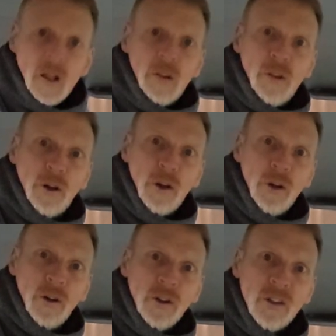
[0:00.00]
the
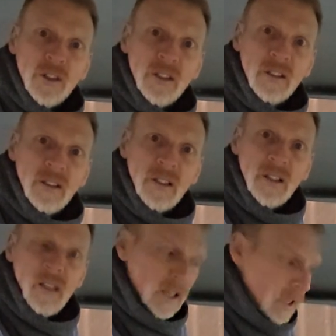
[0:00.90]
Hearse,
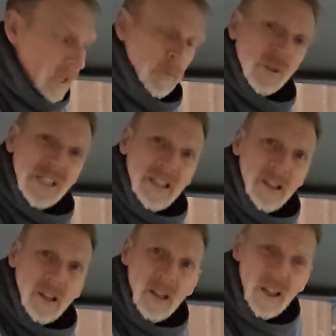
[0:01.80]
it was a little,
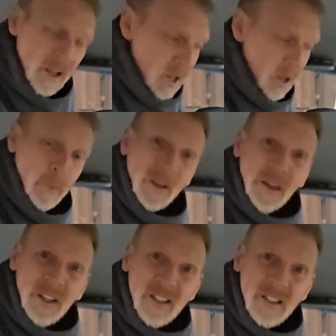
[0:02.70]
I'll be
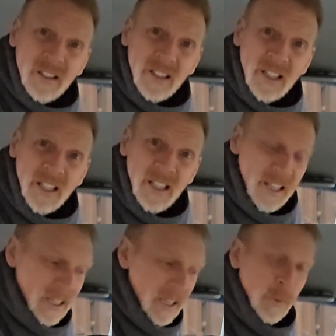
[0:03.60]
honest,
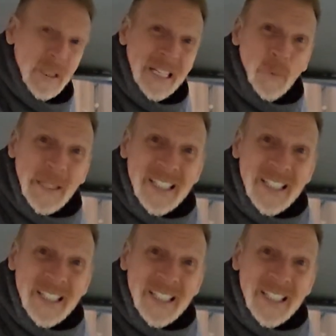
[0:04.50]
it was a little bit